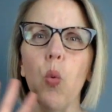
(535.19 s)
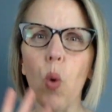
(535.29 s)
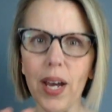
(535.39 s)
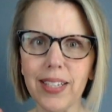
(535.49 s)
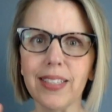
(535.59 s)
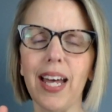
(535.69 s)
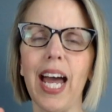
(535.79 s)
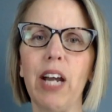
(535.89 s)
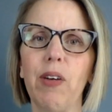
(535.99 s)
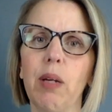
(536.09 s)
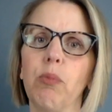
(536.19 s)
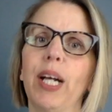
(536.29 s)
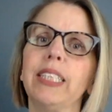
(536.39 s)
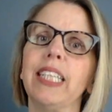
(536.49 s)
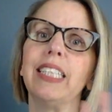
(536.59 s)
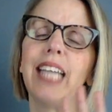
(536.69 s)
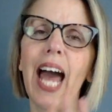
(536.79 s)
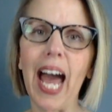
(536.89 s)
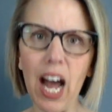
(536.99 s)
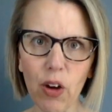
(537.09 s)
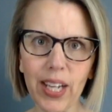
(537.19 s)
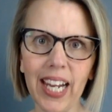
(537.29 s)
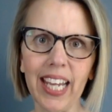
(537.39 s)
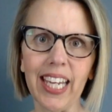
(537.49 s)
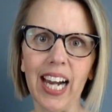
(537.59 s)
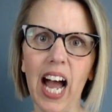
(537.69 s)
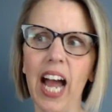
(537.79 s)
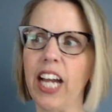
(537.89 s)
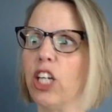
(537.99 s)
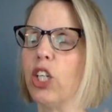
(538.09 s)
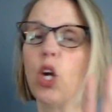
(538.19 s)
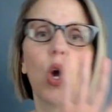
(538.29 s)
what is the hiring process? How can I get hired?